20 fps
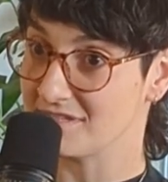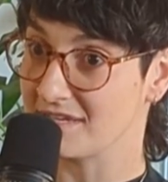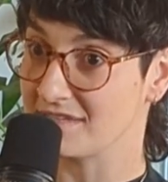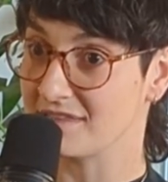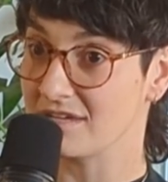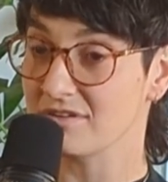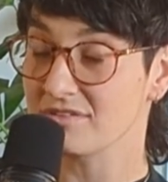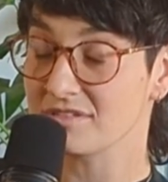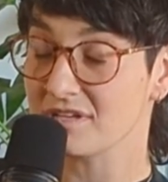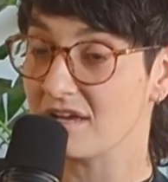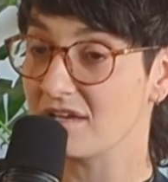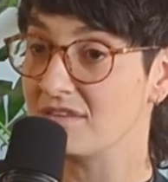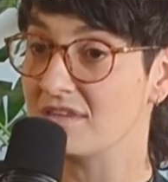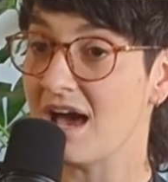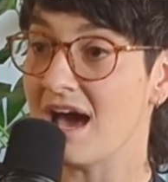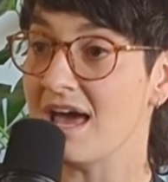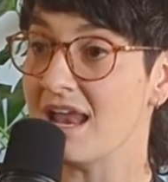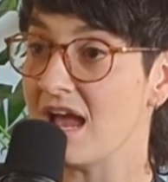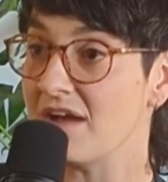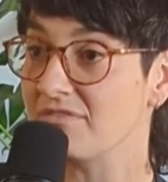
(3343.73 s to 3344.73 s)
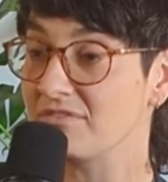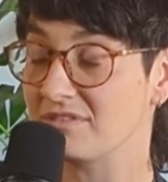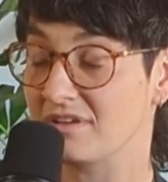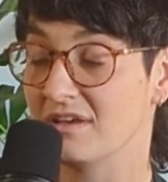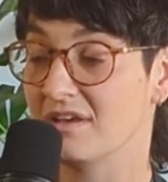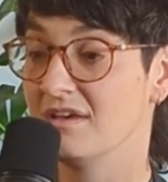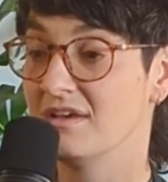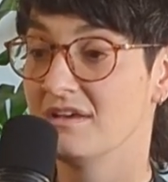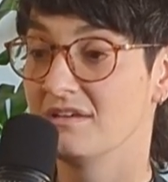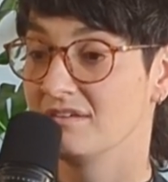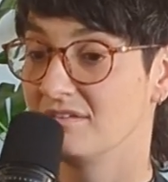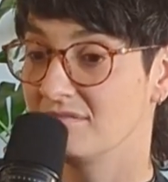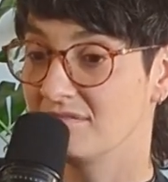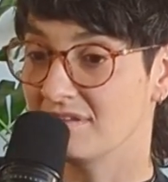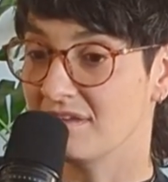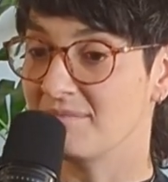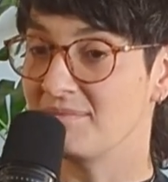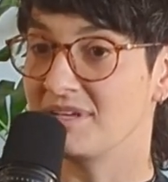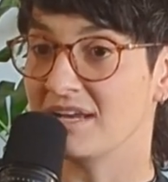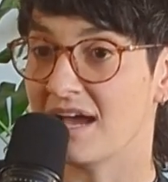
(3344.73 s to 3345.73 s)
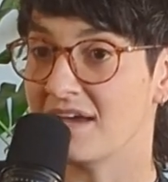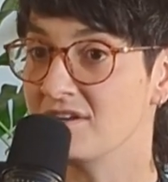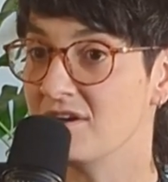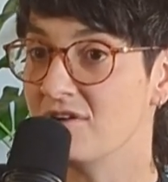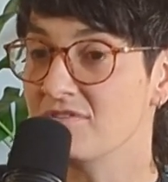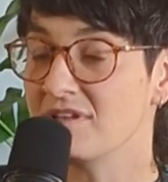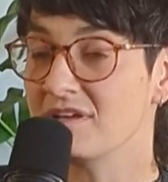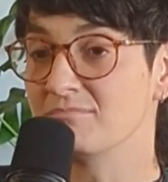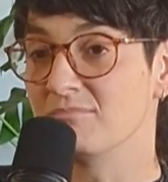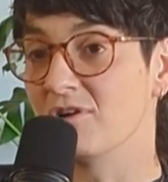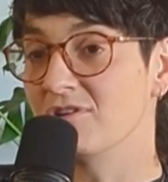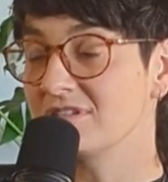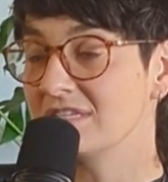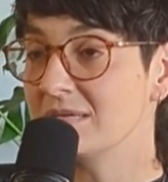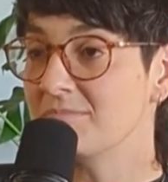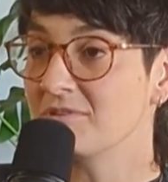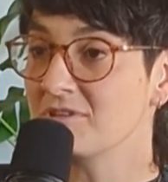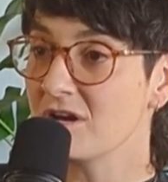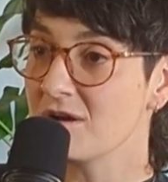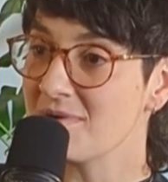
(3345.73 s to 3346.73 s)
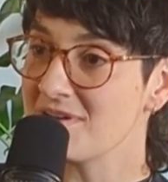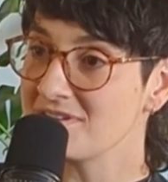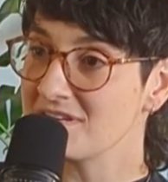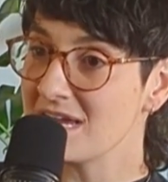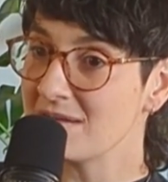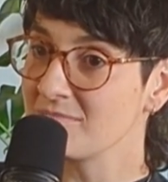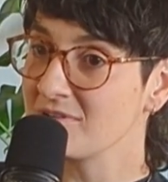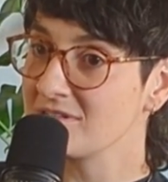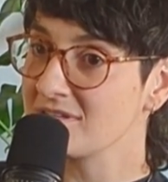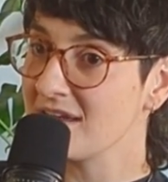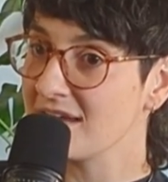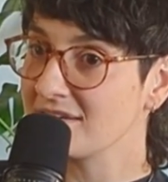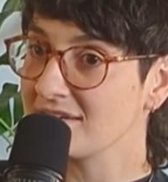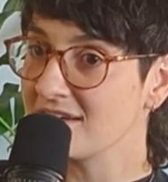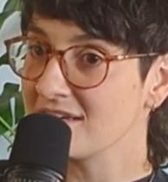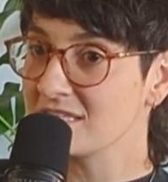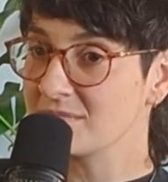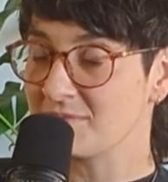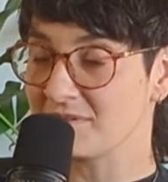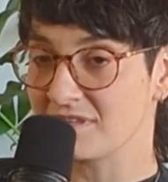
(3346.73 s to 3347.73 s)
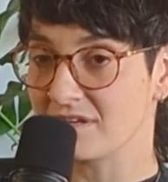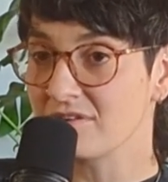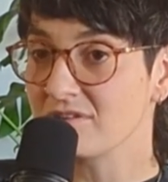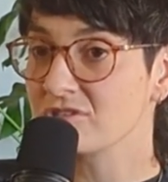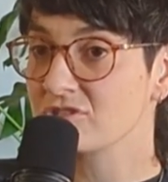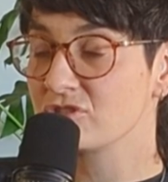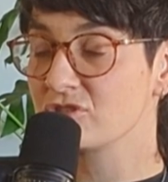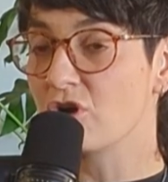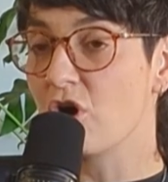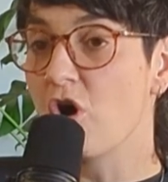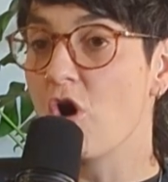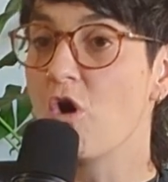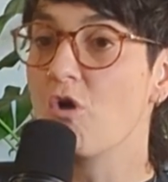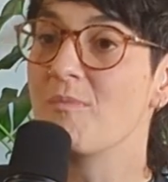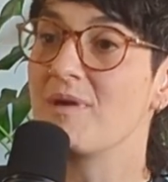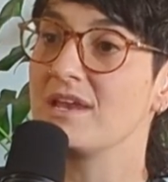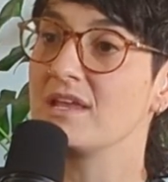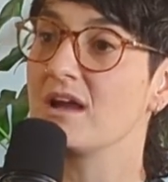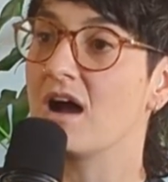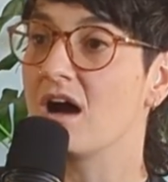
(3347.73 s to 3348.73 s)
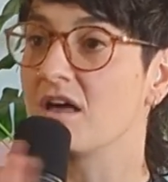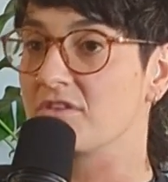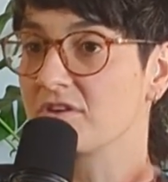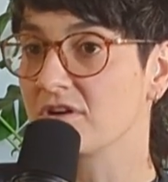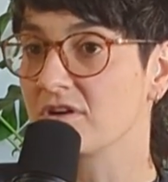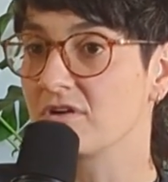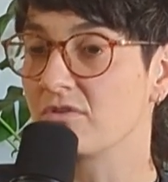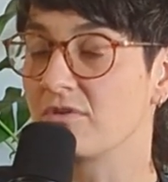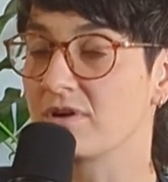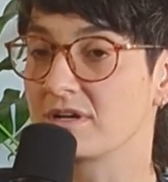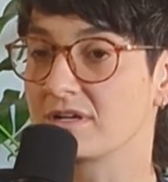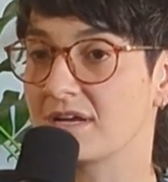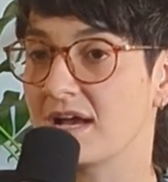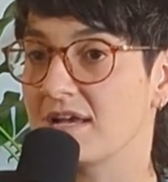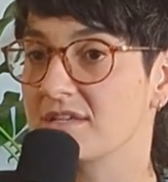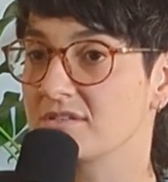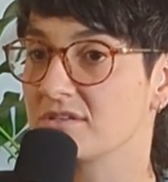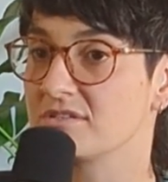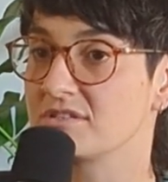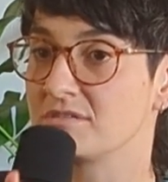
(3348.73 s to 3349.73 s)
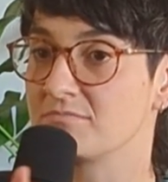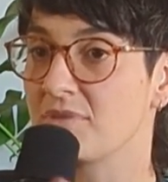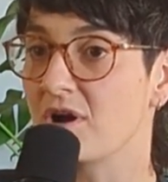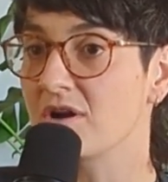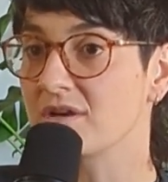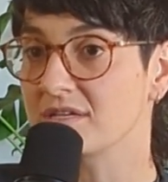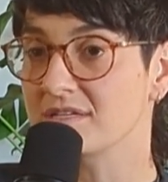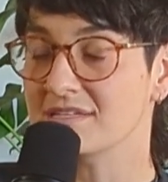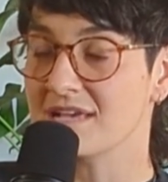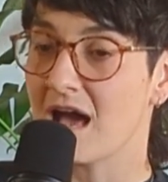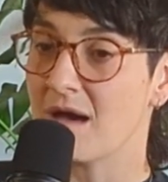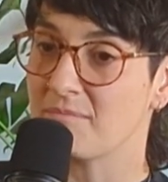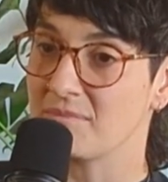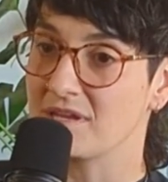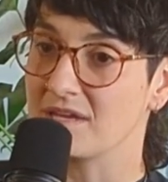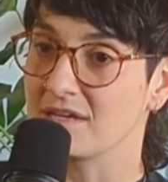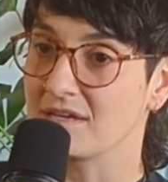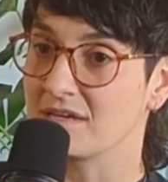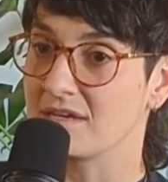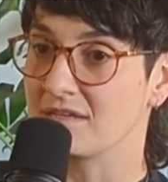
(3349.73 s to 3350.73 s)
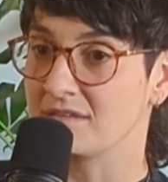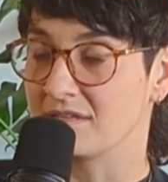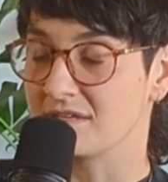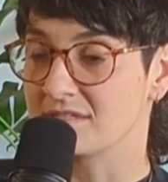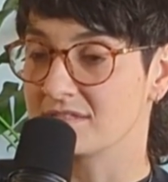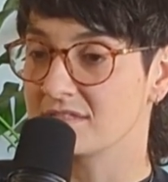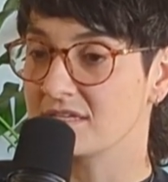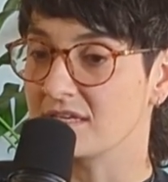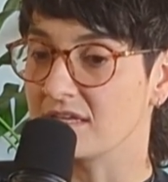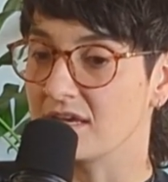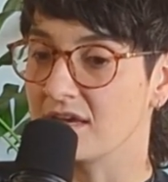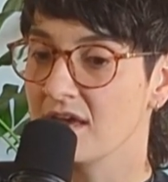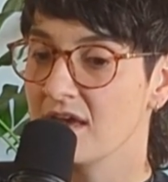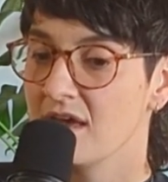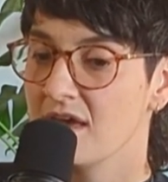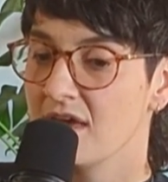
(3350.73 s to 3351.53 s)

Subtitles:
Like there's I mean, I know that most people know about Damn Good Dykes Nights, but there are so many other organizers and parties happening in this city.